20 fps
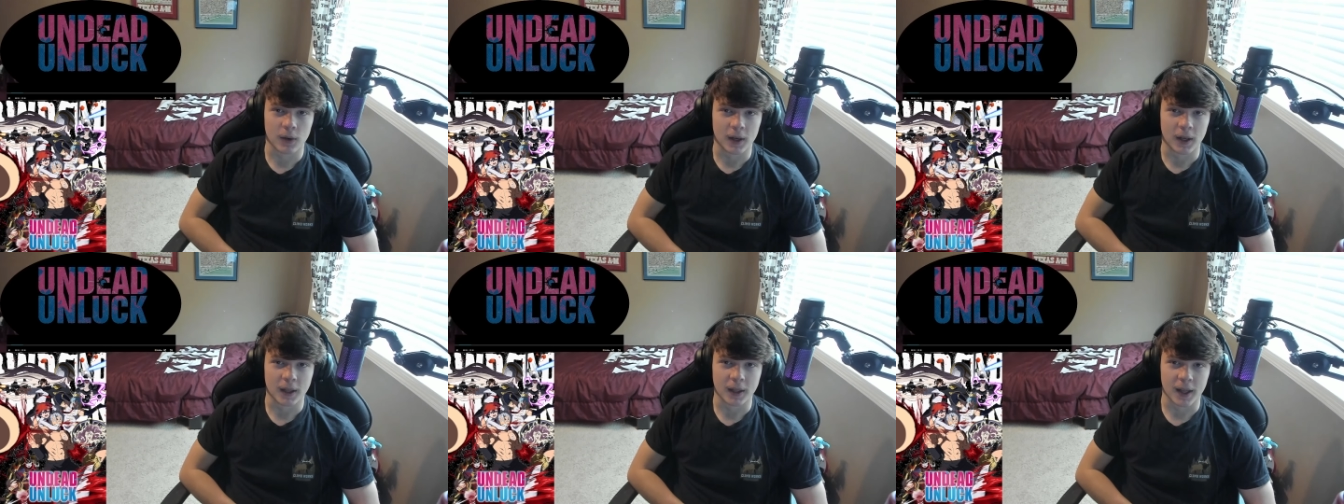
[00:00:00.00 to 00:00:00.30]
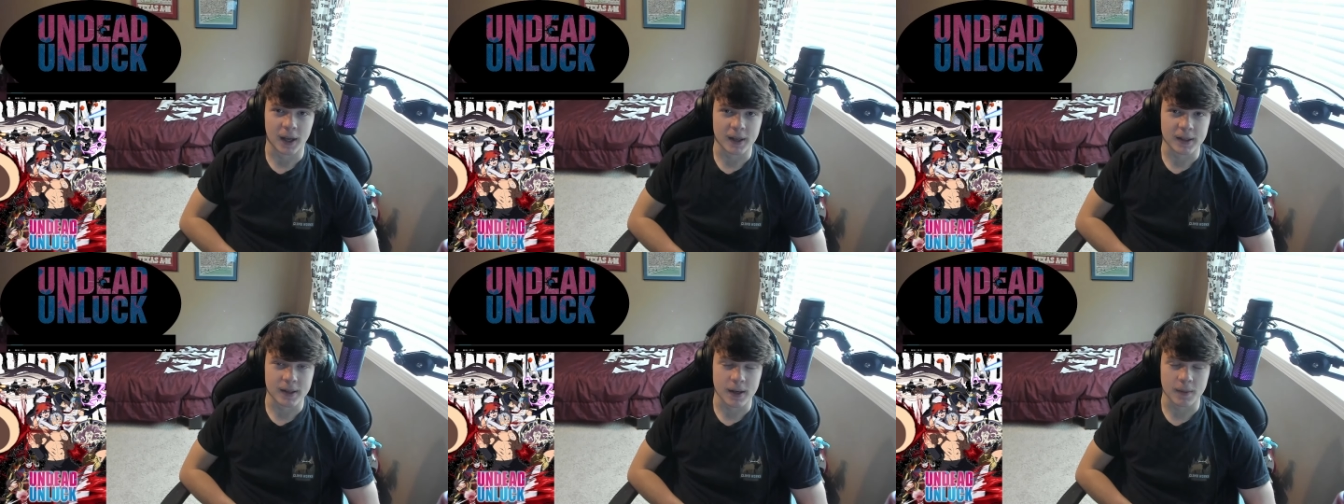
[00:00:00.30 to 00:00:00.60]
uh,
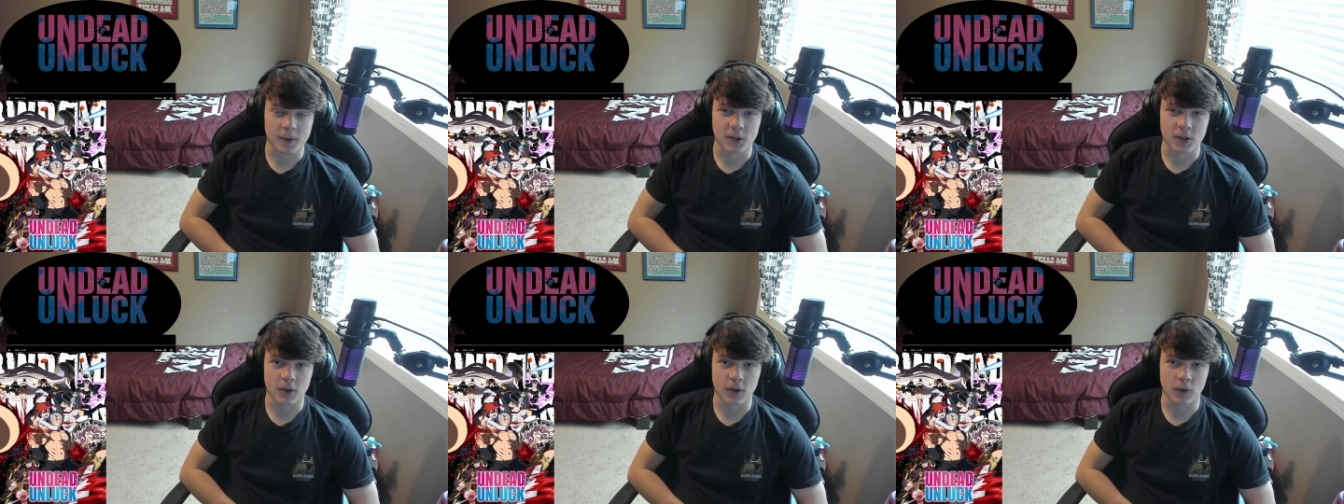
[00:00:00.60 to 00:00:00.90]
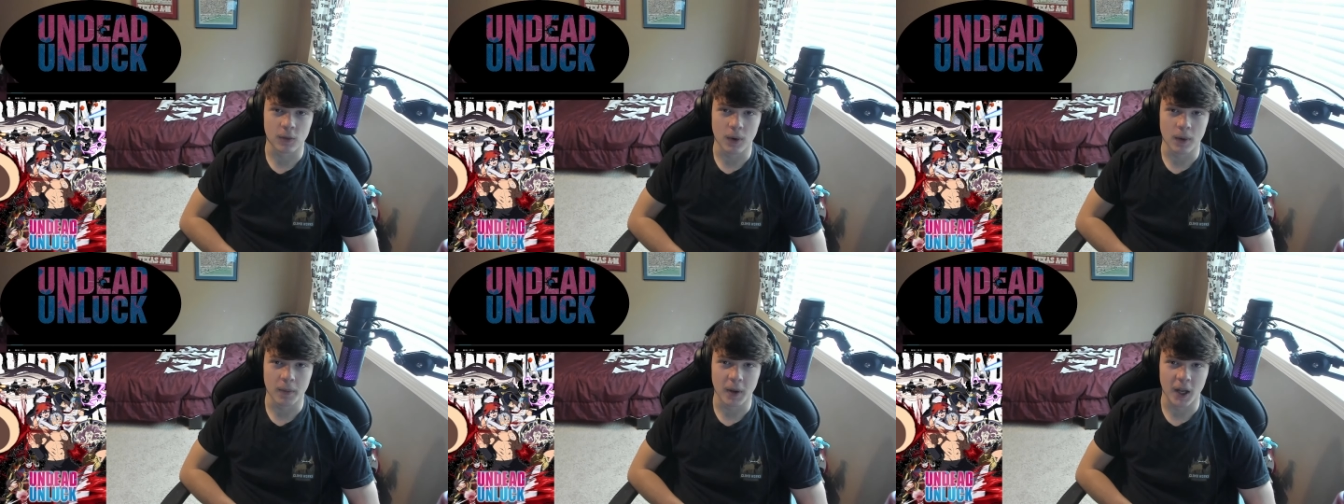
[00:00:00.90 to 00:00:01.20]
last episode
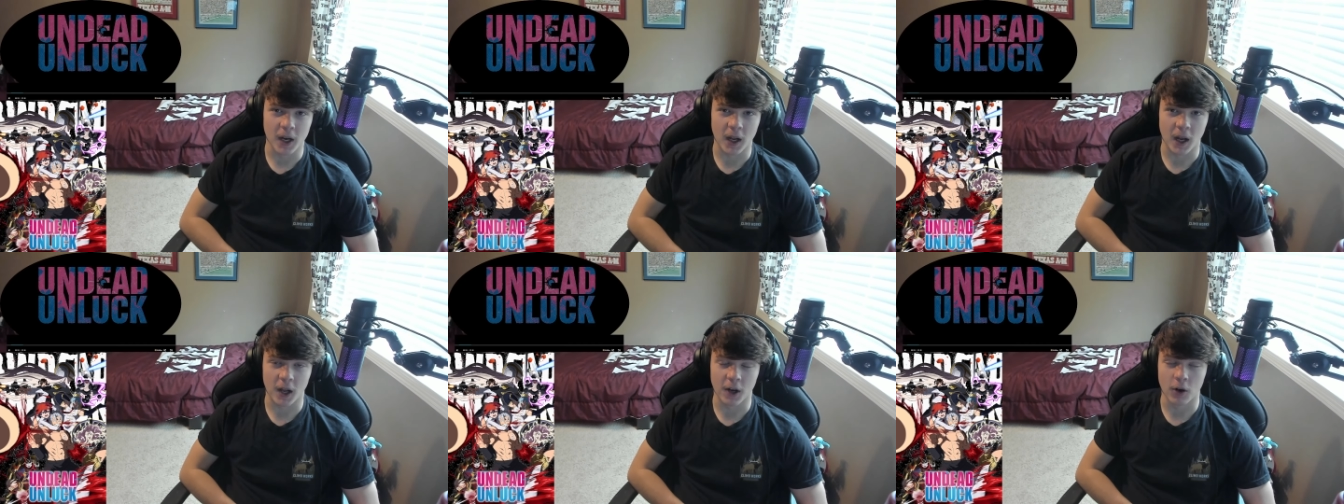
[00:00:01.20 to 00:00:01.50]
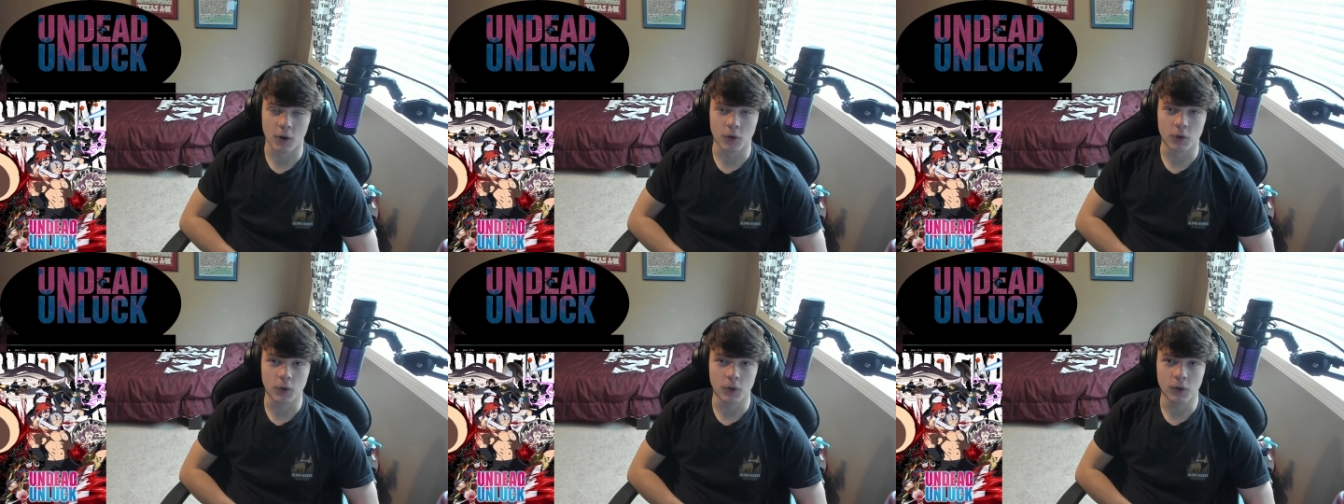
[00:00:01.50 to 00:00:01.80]
we met
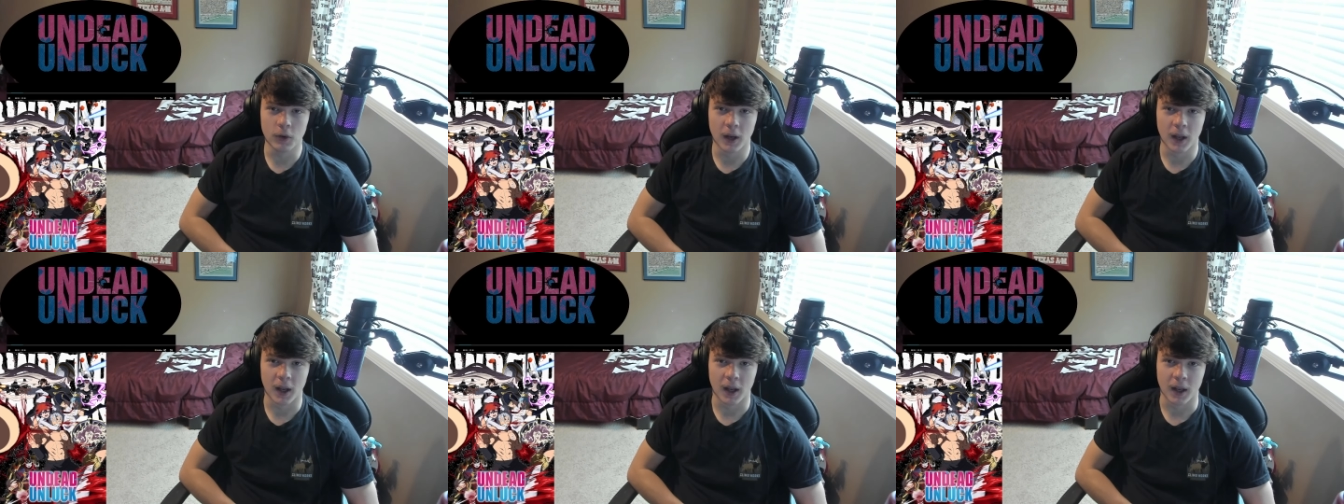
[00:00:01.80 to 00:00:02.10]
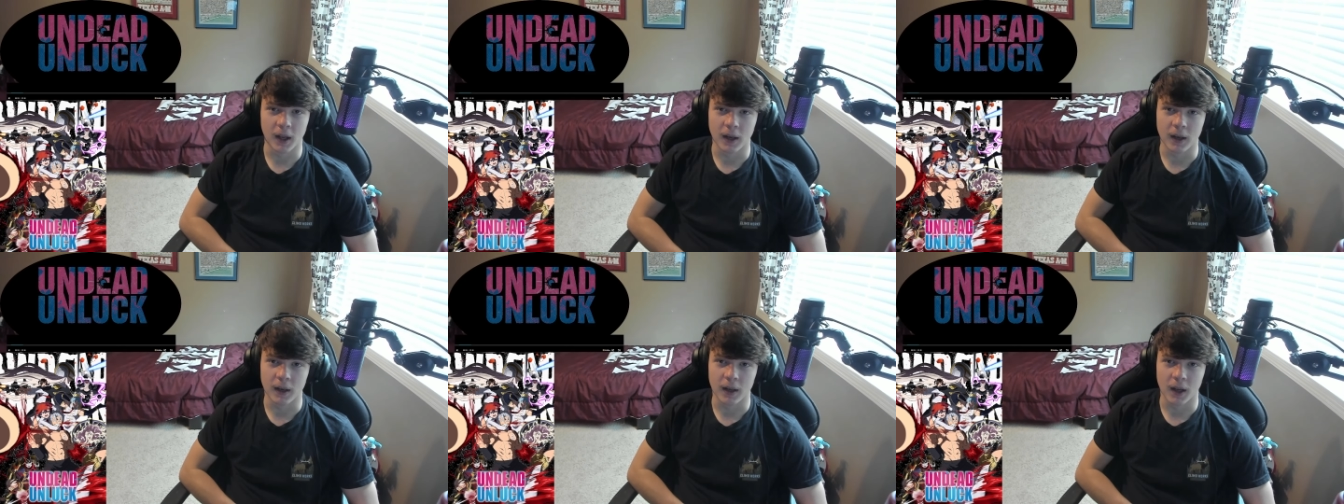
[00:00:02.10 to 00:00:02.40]
Anna Un
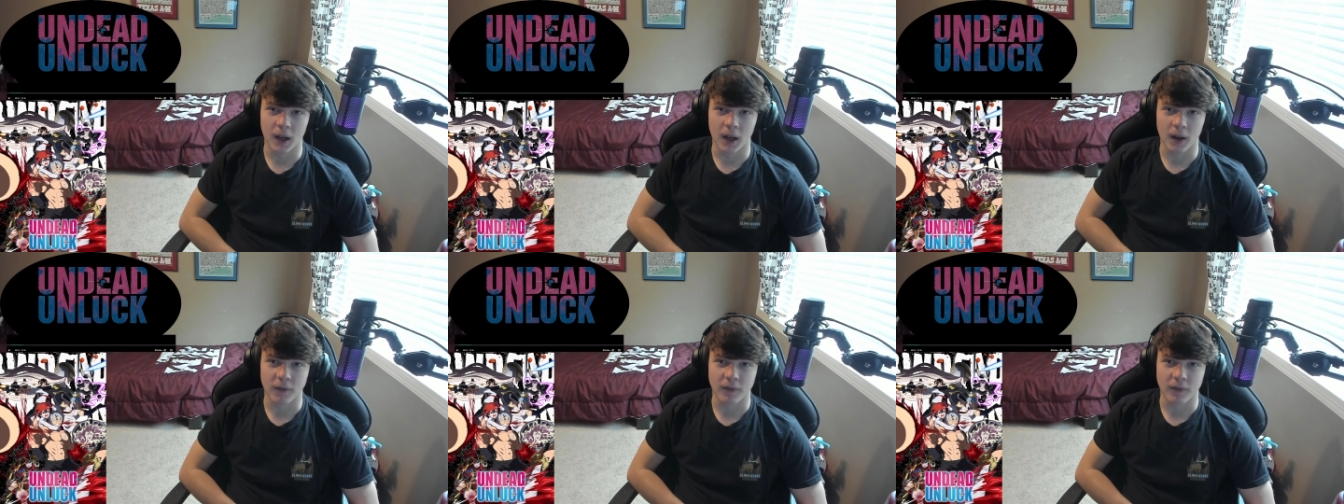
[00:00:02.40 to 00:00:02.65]
and uh,